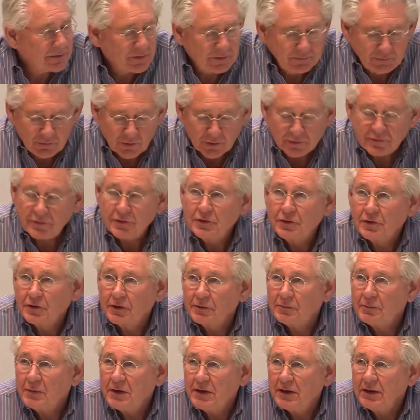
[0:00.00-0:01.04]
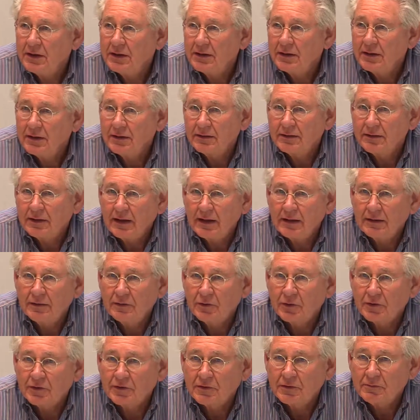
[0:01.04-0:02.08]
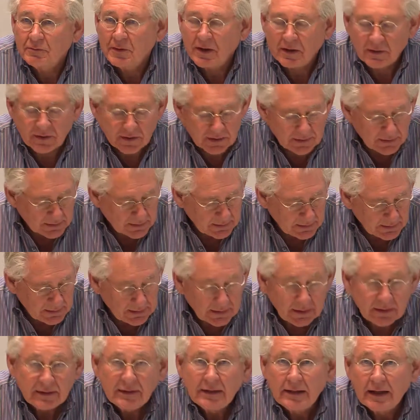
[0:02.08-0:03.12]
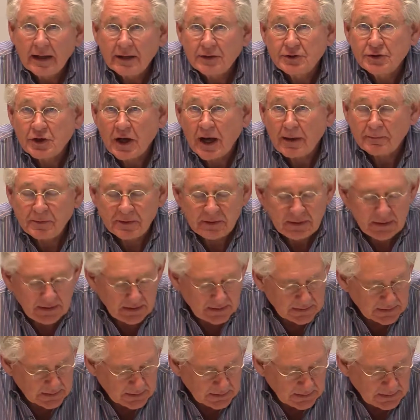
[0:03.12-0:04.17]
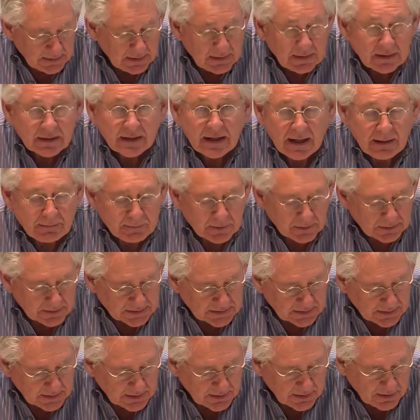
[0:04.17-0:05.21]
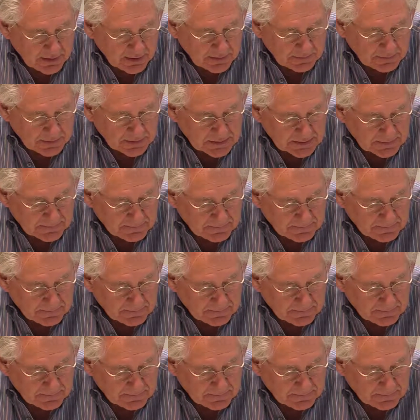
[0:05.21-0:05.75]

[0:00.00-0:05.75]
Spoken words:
Northern European and North American and Japanese capitalist economies.